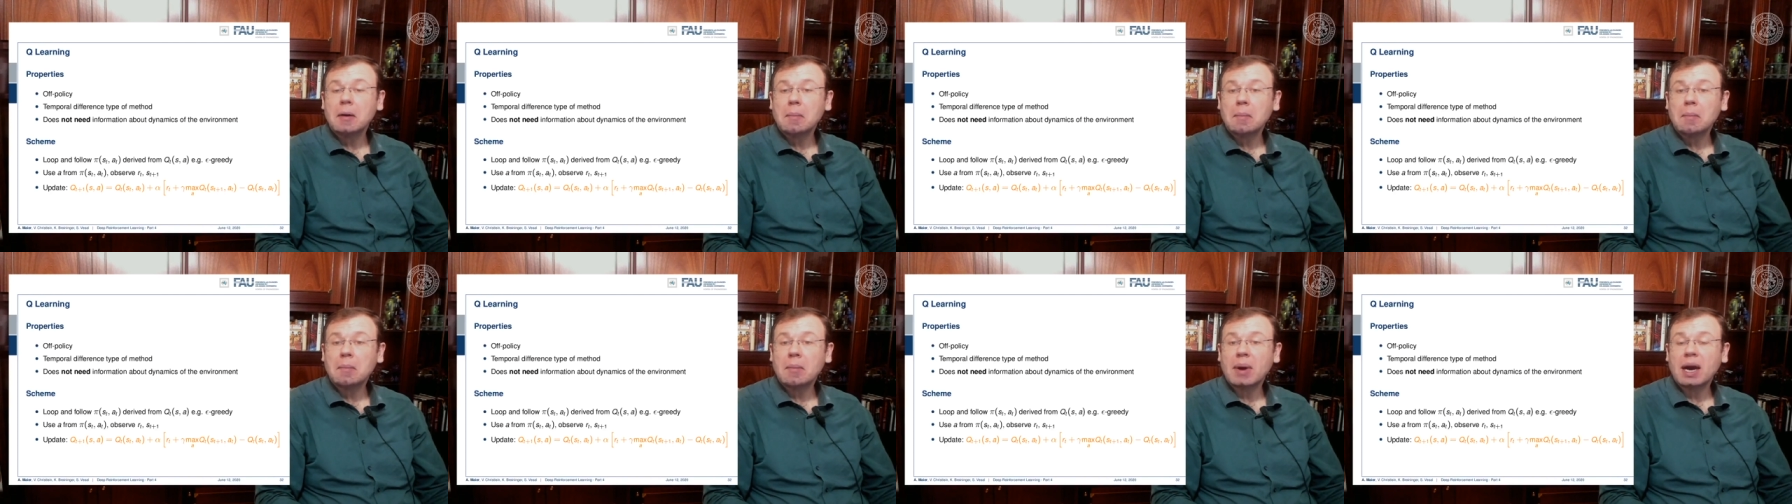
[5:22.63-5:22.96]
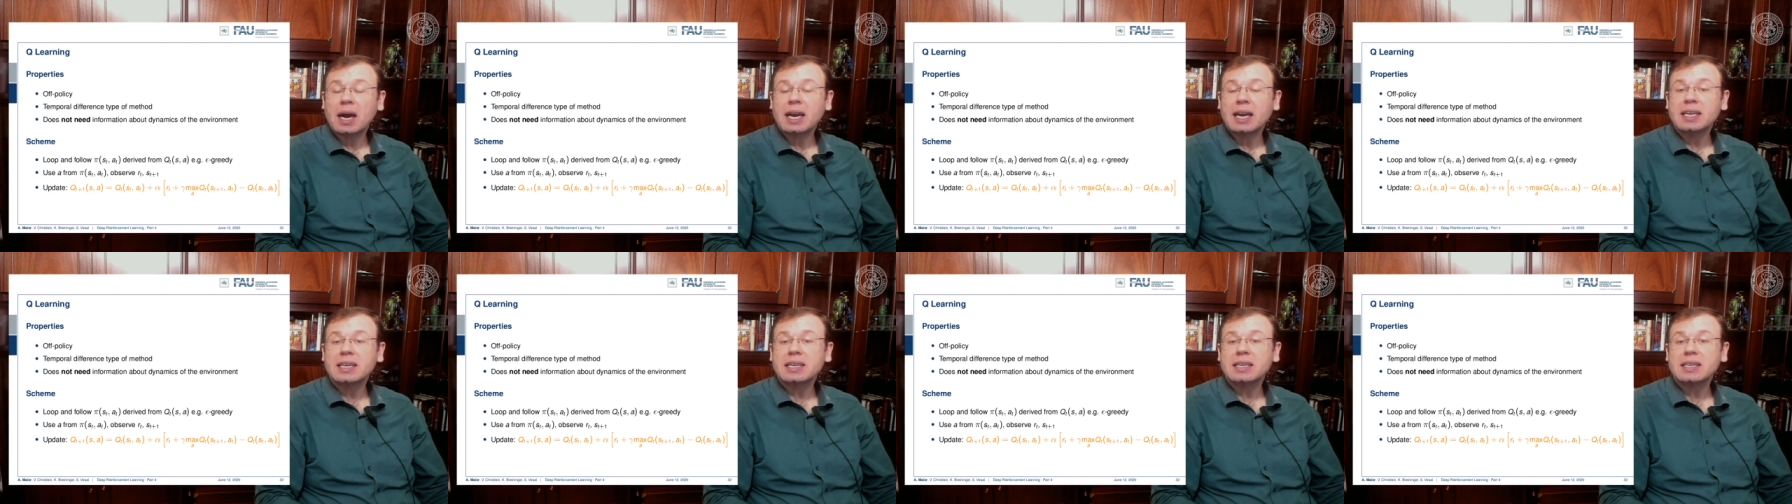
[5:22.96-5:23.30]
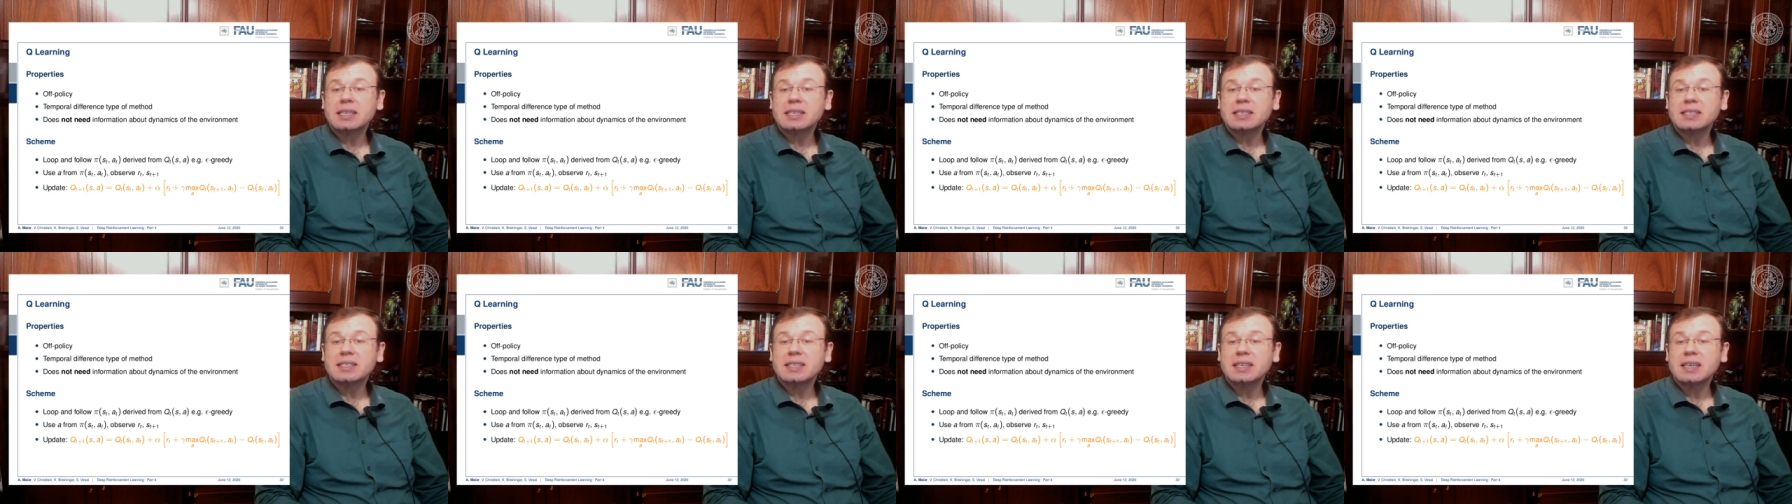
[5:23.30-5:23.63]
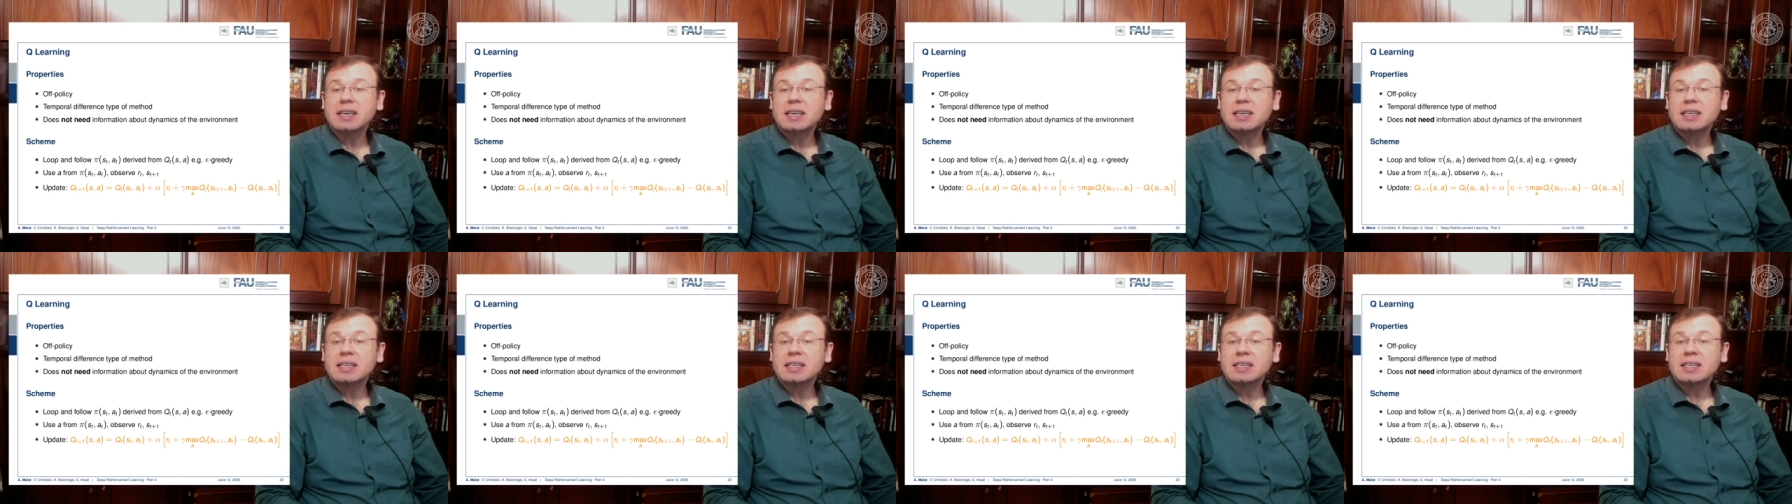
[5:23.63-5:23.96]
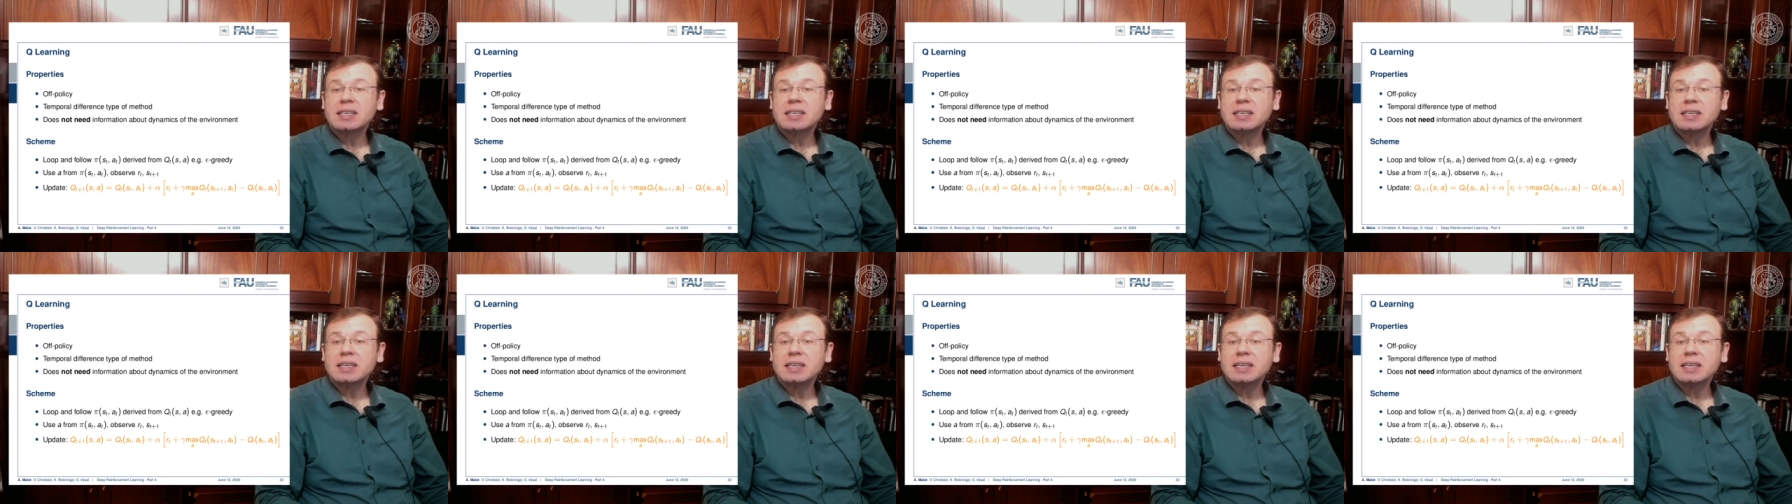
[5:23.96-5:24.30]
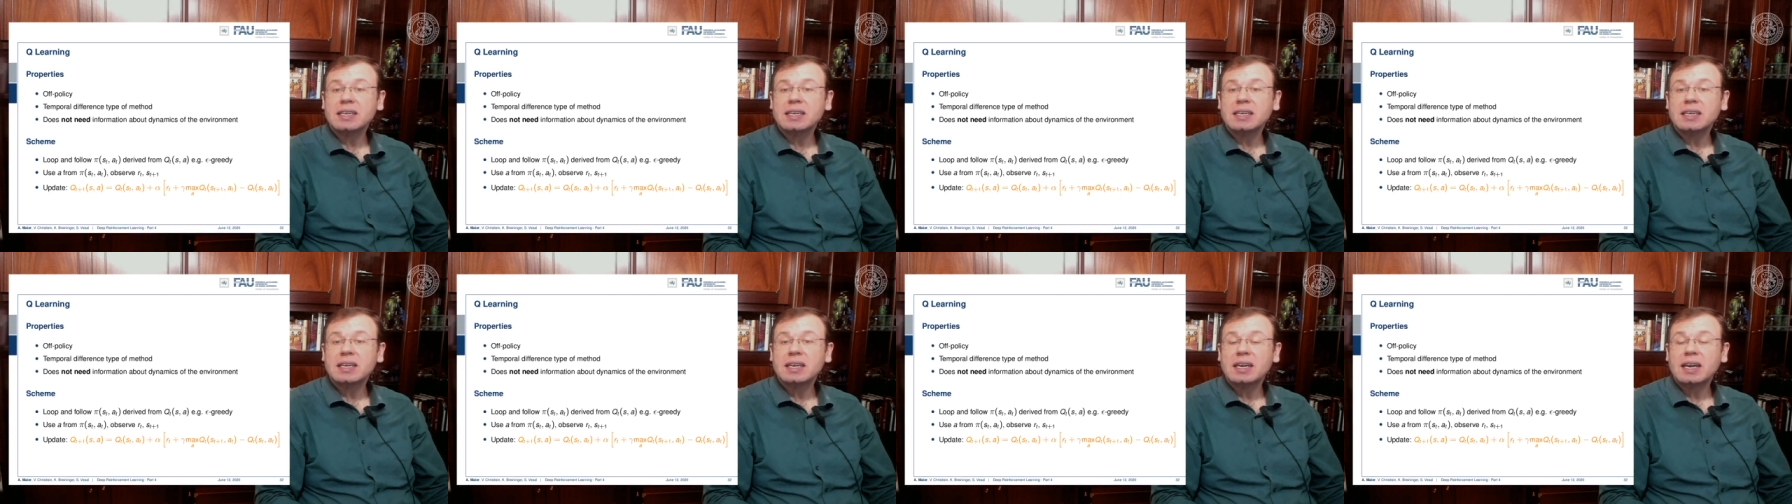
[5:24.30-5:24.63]
minus
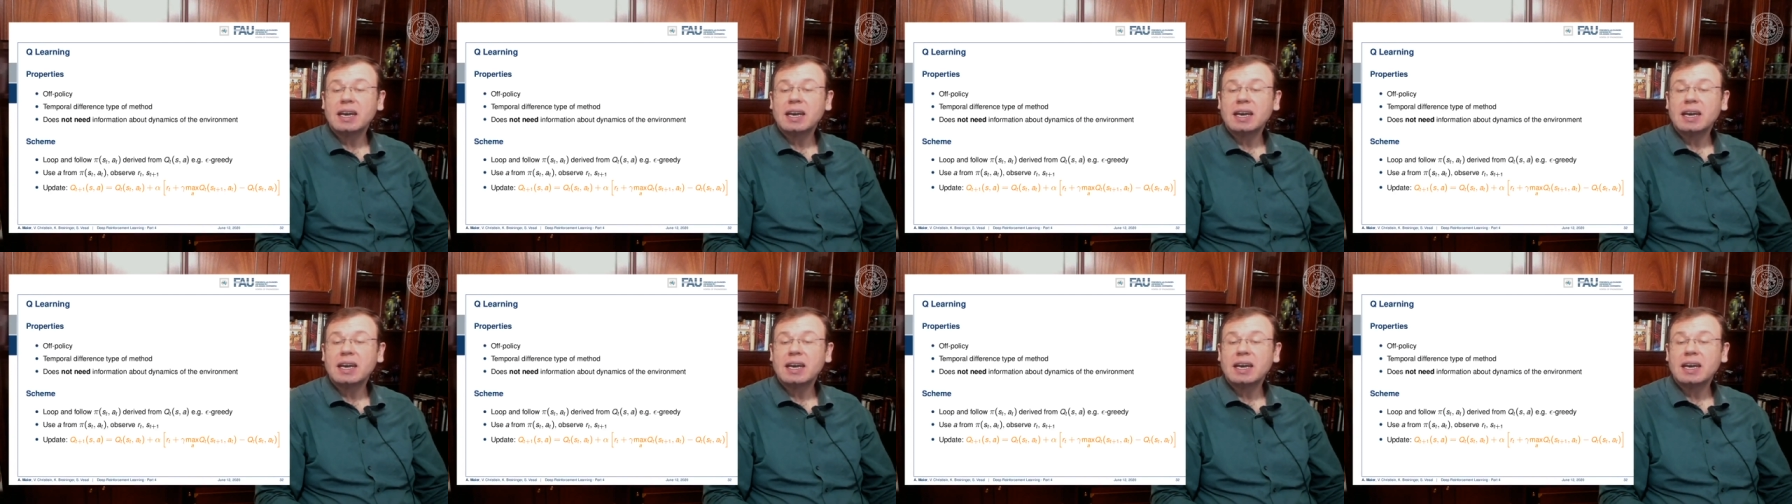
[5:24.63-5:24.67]
the